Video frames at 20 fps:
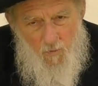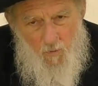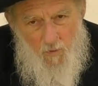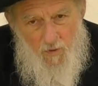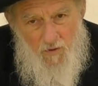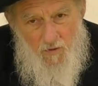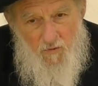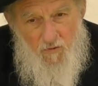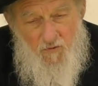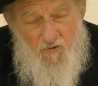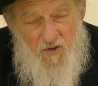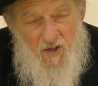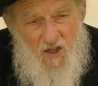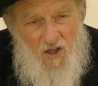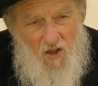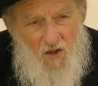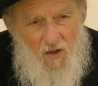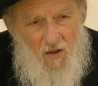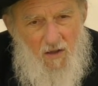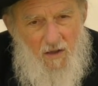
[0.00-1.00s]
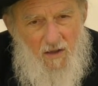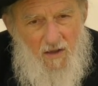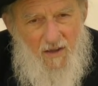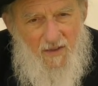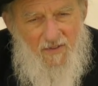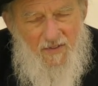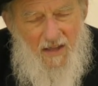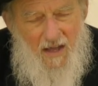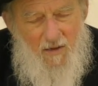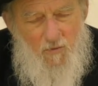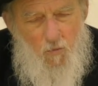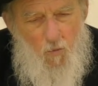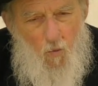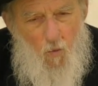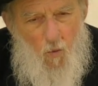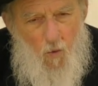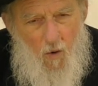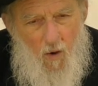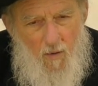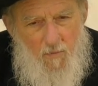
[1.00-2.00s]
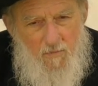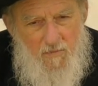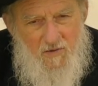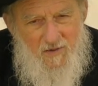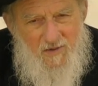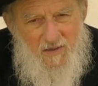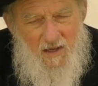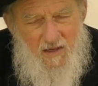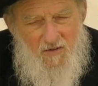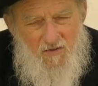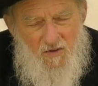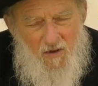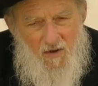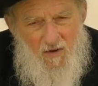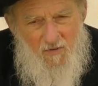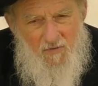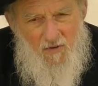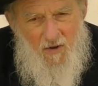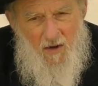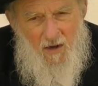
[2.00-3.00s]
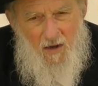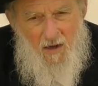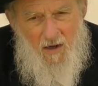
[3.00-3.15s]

When you feel that warm sense of